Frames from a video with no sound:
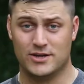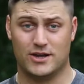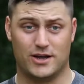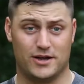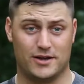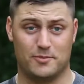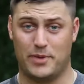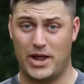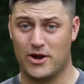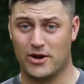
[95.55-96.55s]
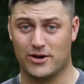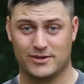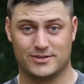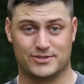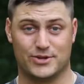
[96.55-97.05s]
a bear,
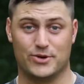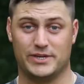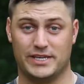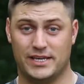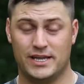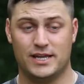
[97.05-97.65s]
turkey,